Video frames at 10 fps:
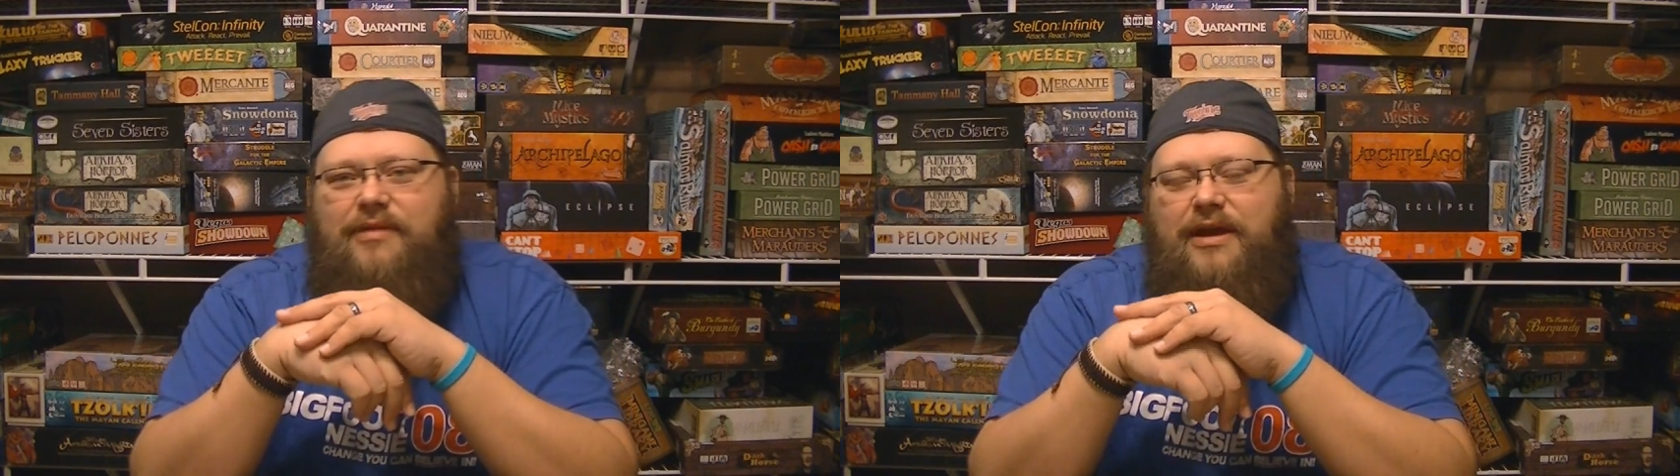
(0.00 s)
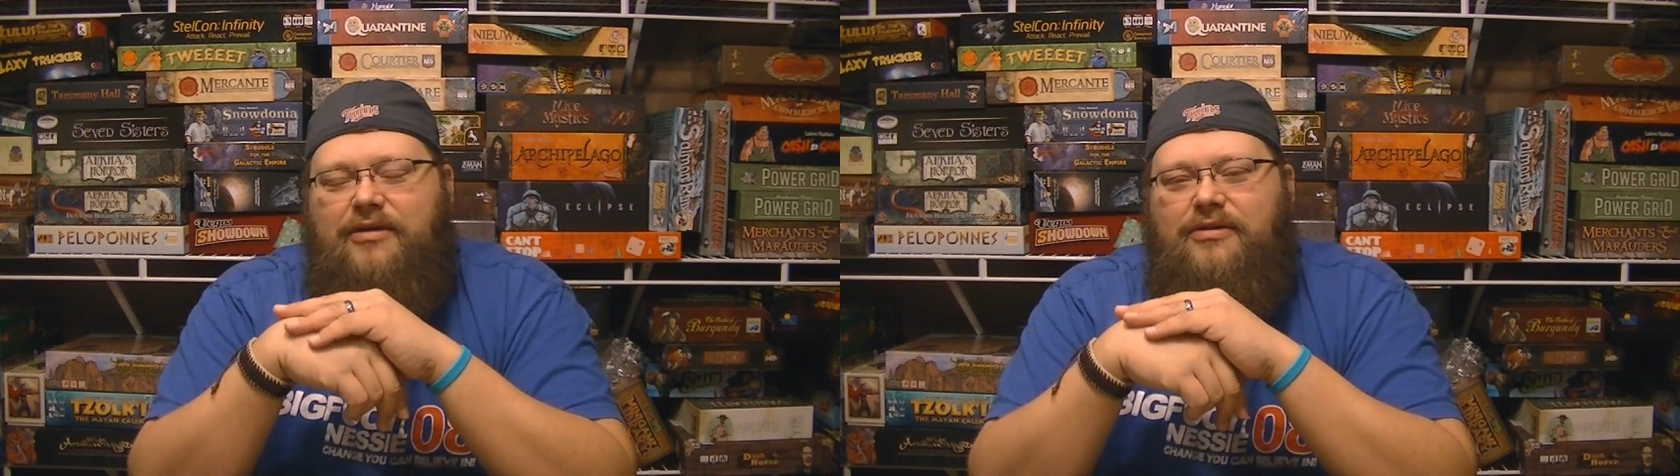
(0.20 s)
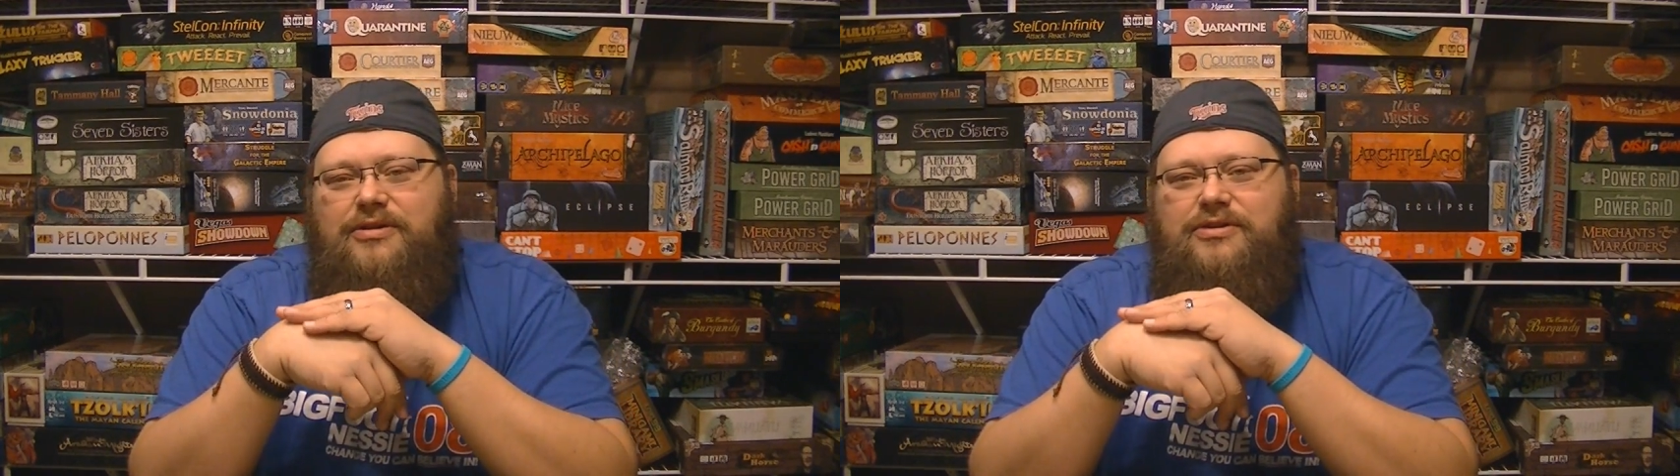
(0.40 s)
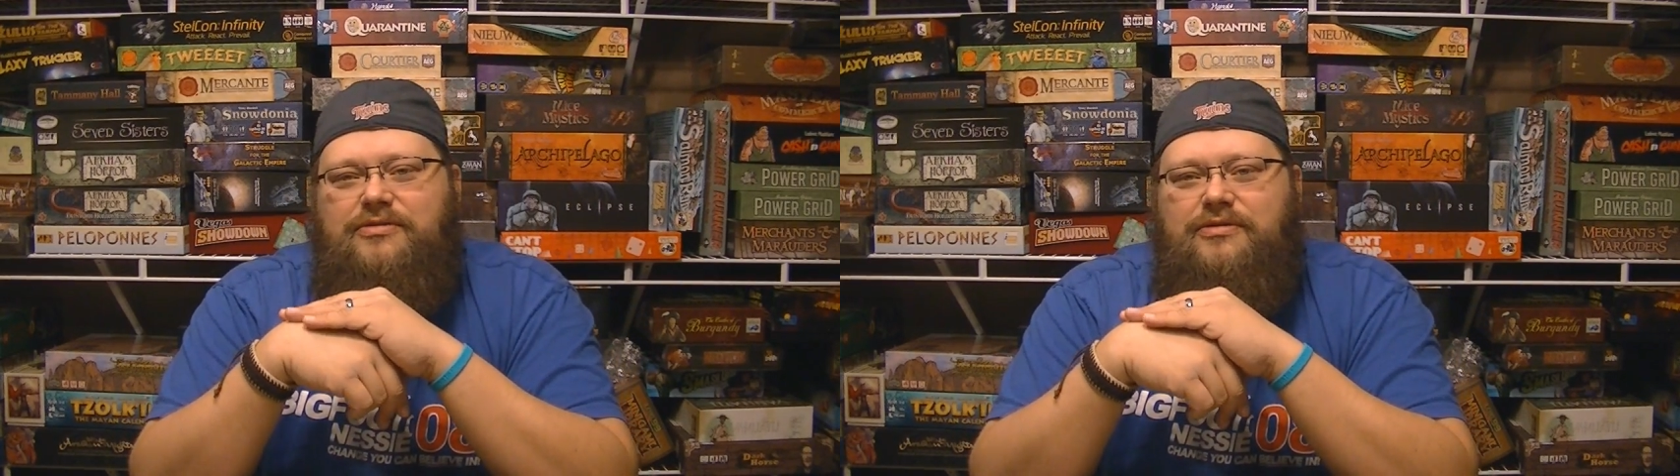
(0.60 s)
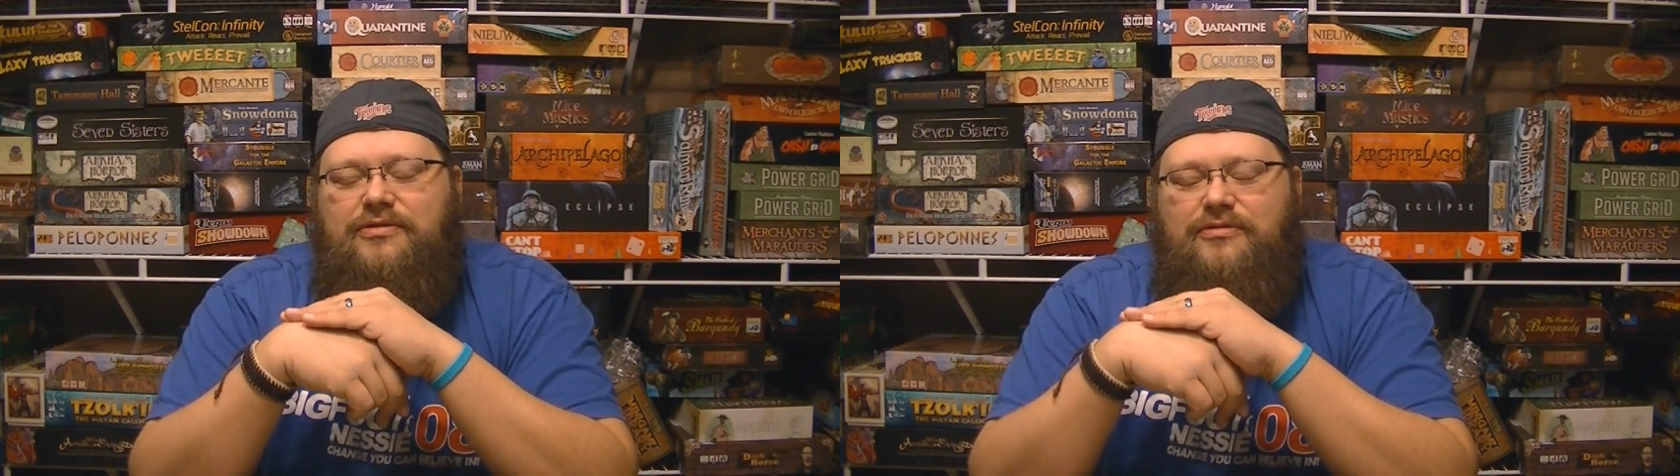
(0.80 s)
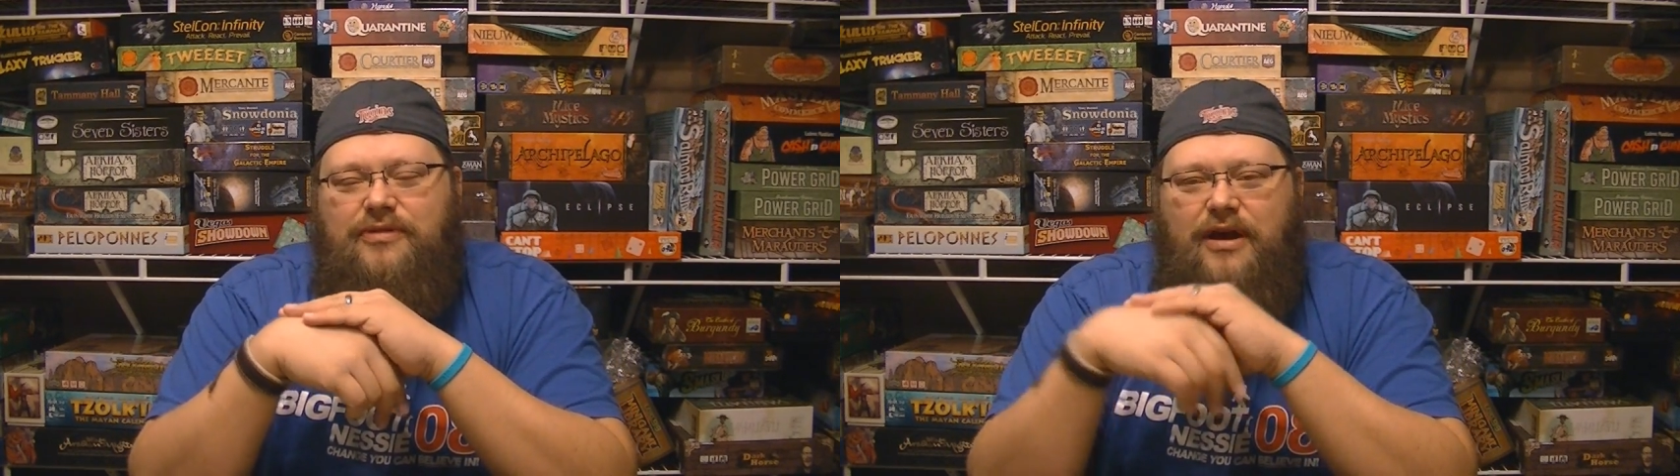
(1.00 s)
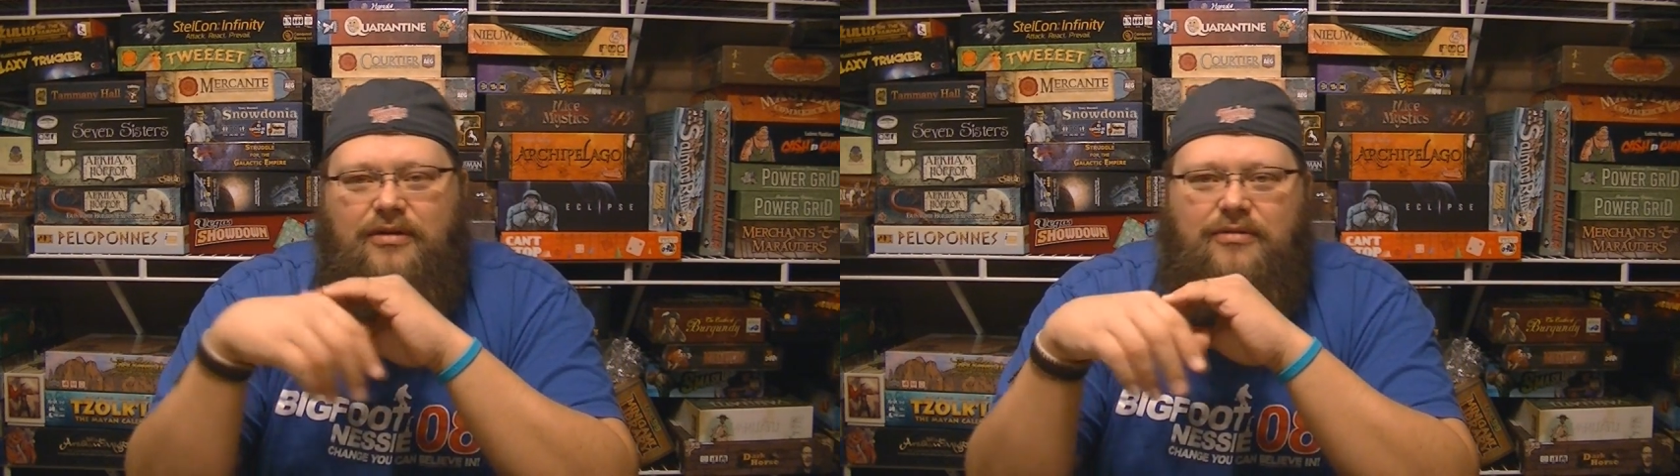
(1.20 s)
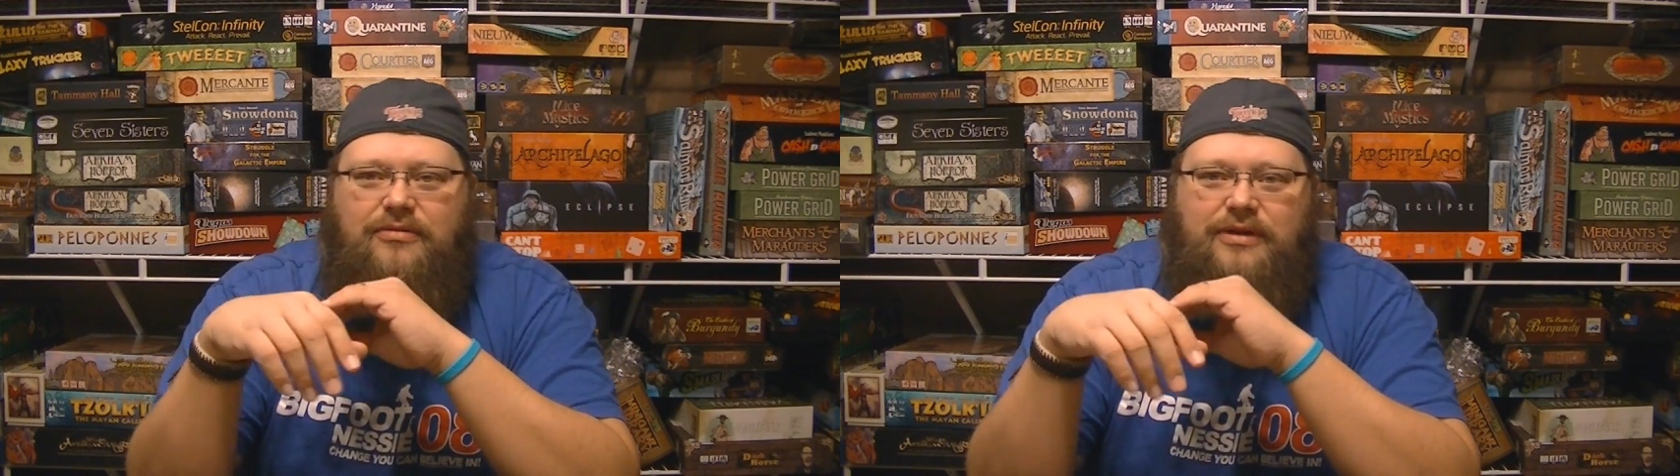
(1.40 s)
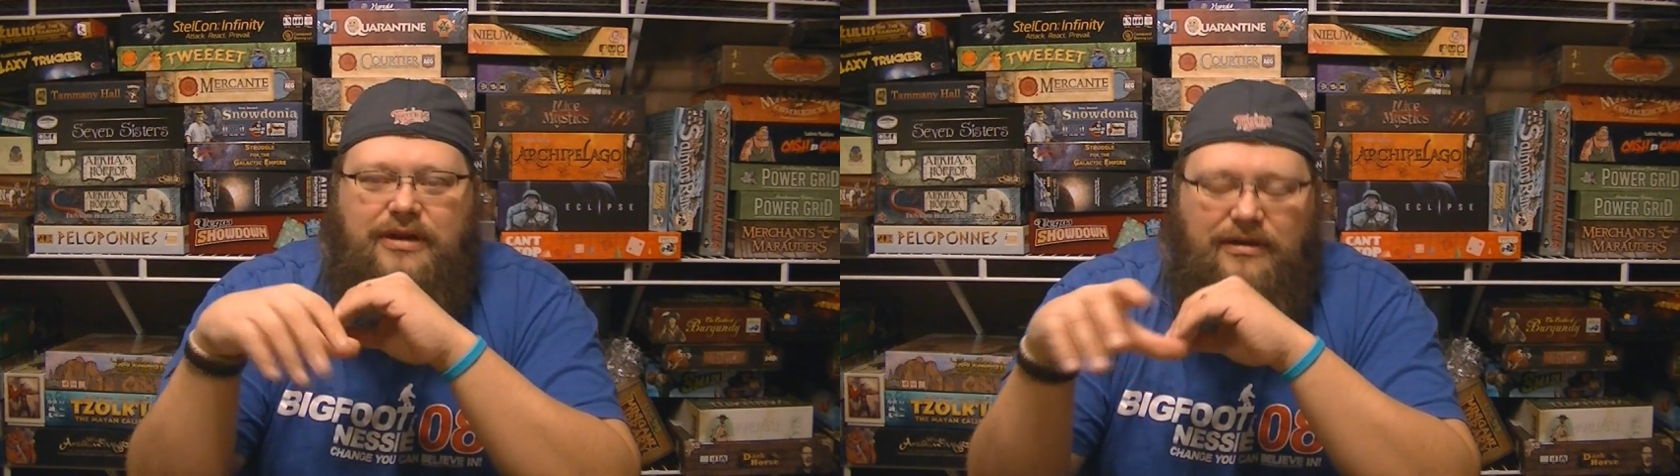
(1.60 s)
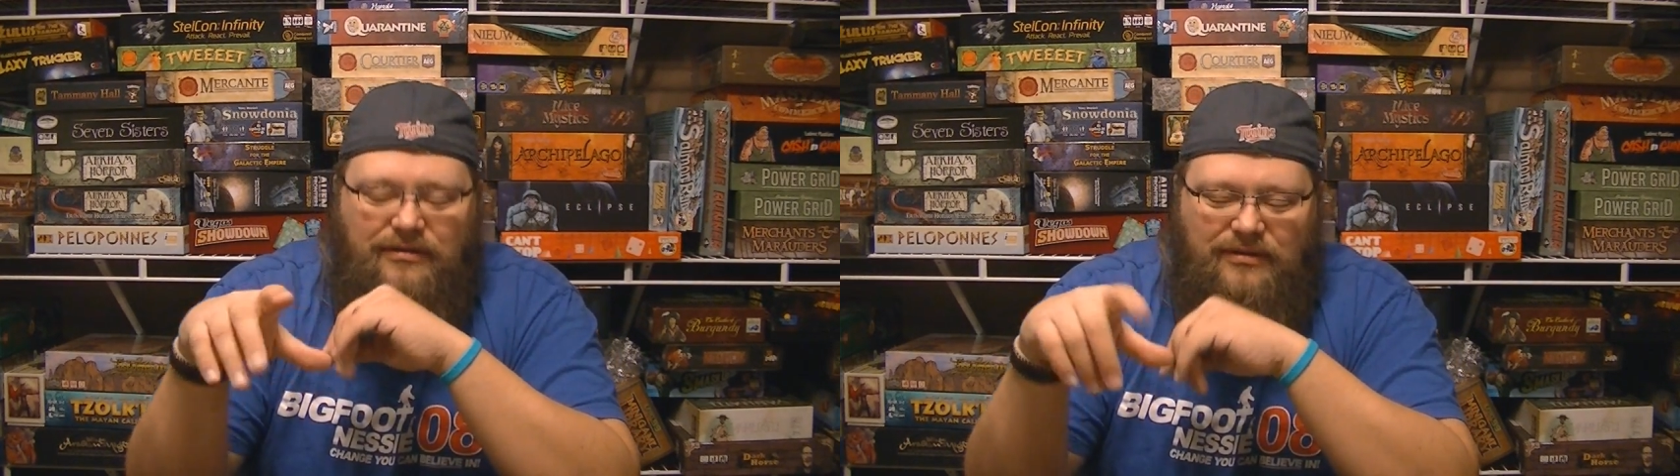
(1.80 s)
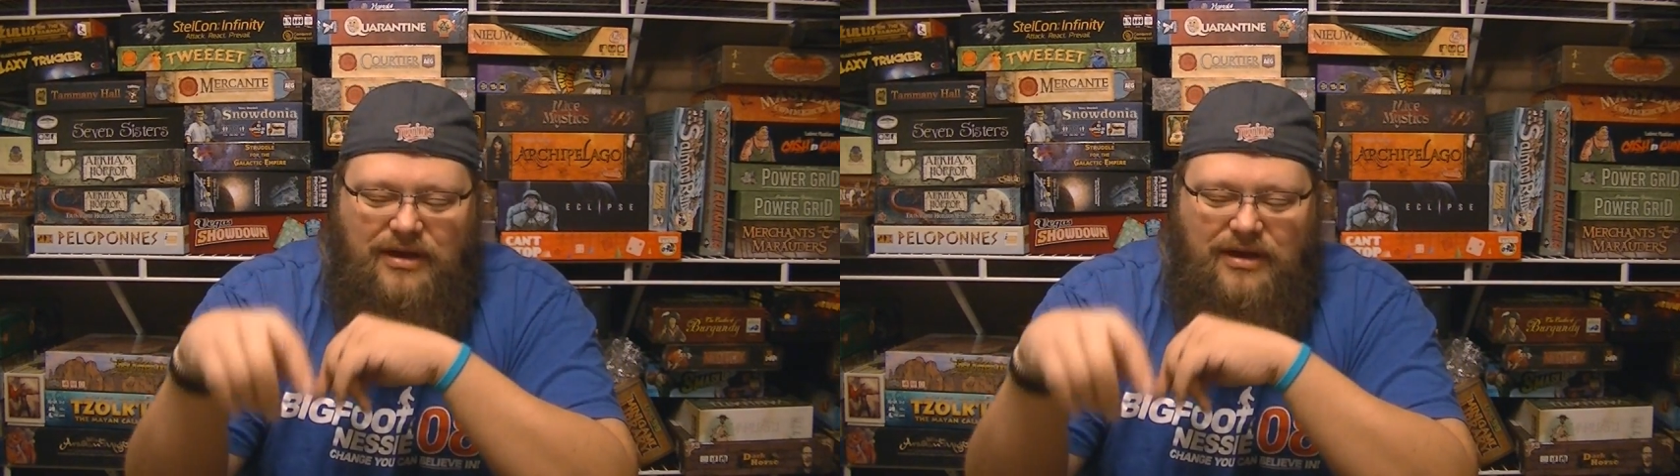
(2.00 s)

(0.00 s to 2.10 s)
And I urge you to not only